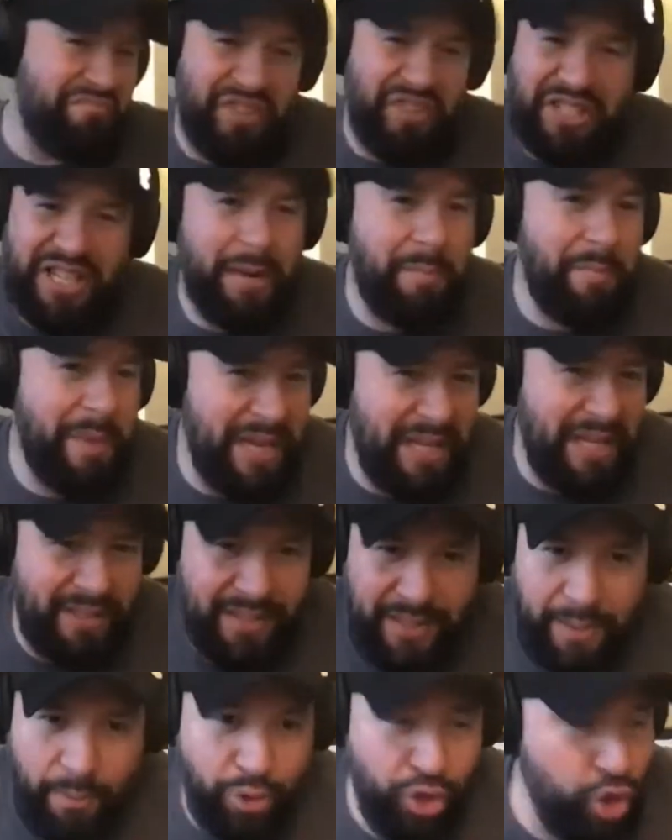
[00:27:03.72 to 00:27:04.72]
10
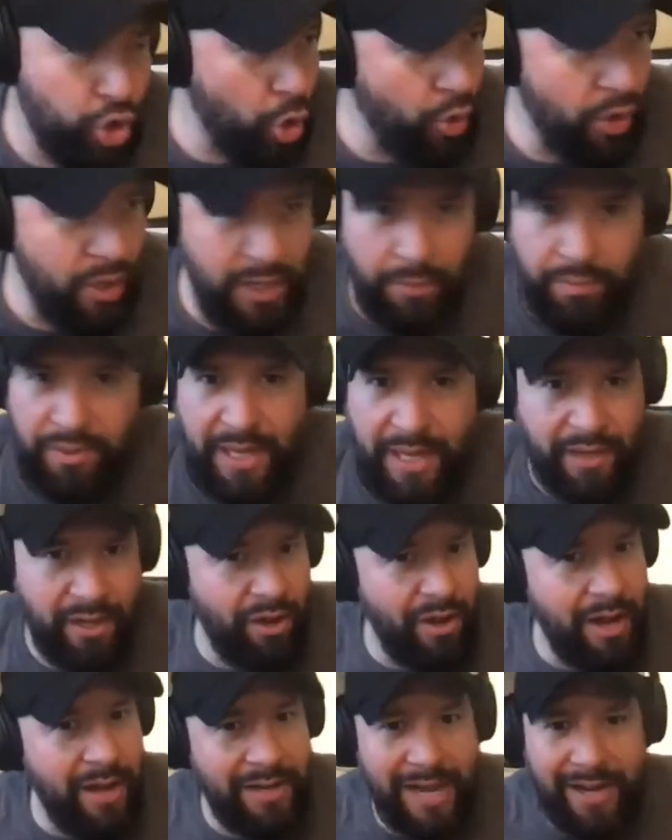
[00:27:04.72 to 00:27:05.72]
minutes. It was short. It was like,
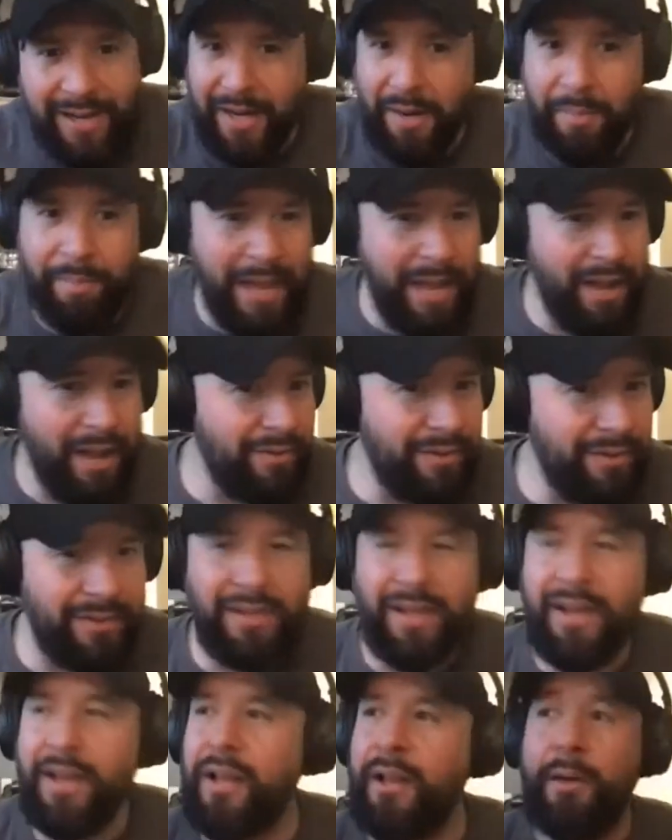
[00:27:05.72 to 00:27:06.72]
yo, I got to
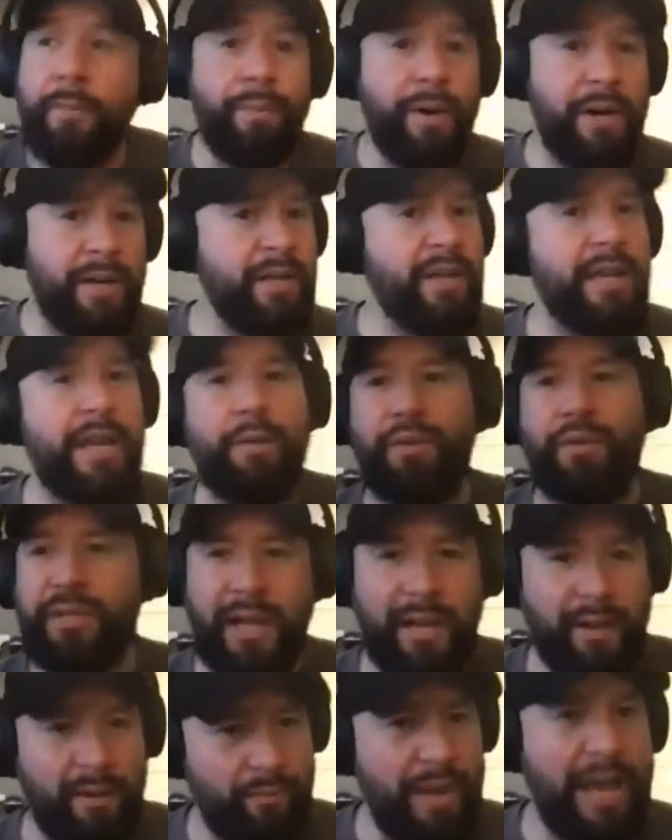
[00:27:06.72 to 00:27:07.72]
bounce. But he was
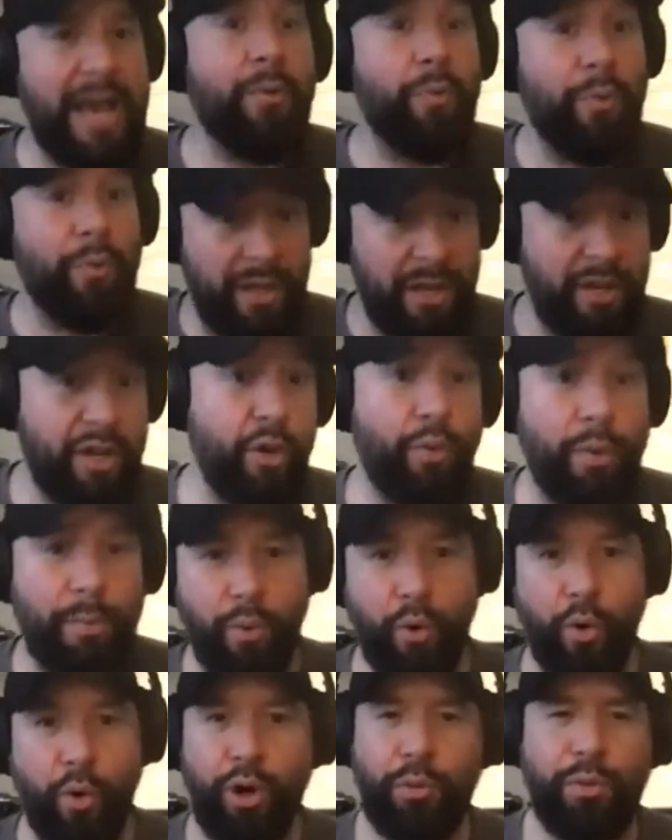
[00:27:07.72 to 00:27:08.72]
like, we had a really good
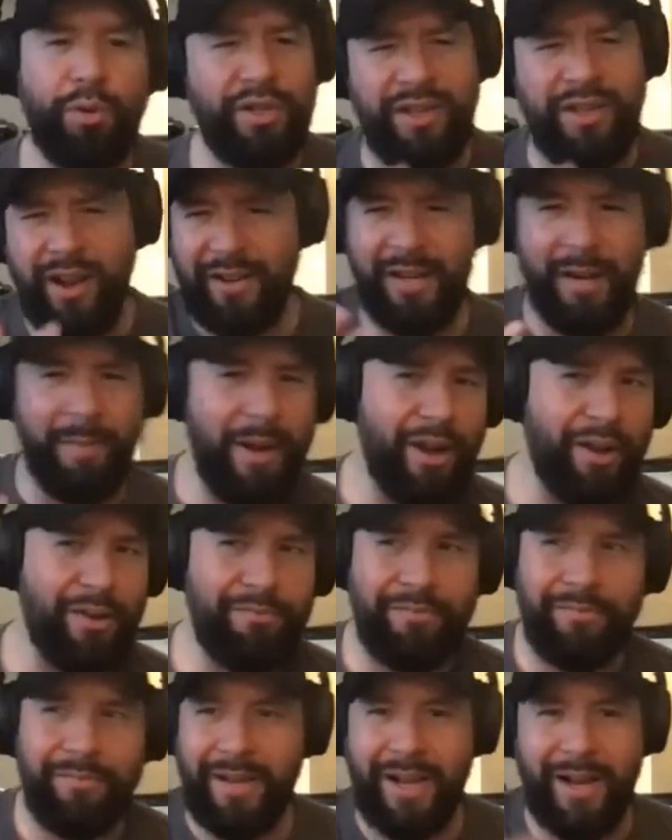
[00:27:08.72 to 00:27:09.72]
rapport. We're talking about
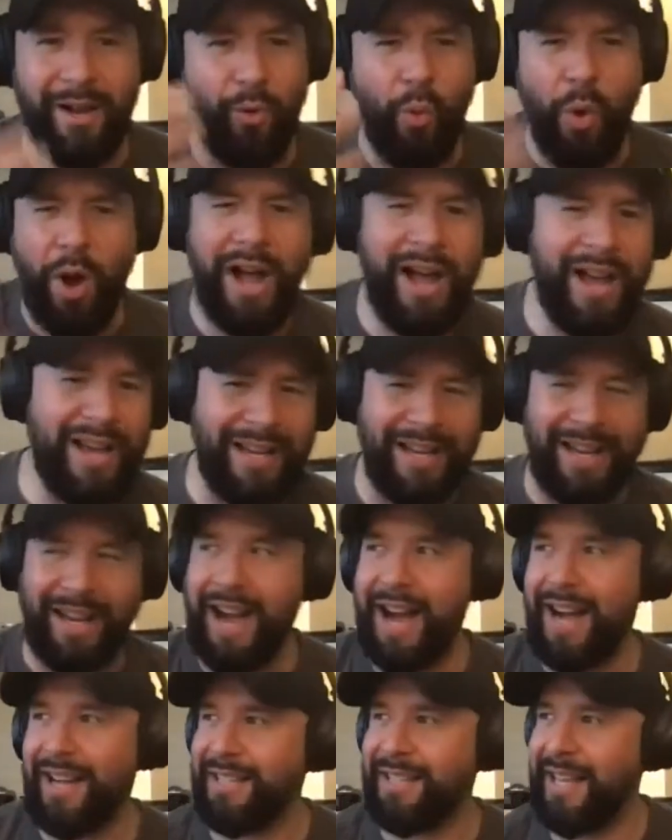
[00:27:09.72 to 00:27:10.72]
wine and
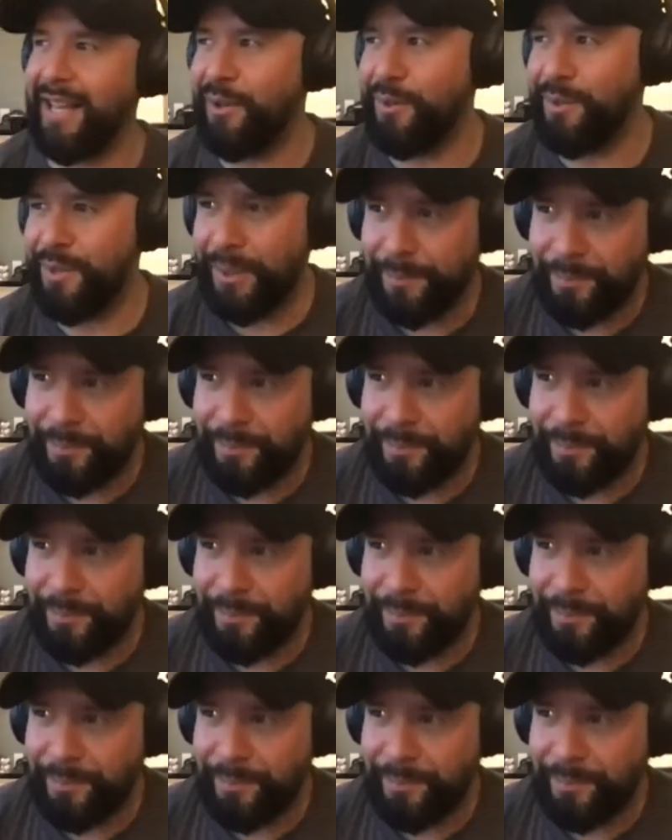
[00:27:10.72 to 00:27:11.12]
cocktails.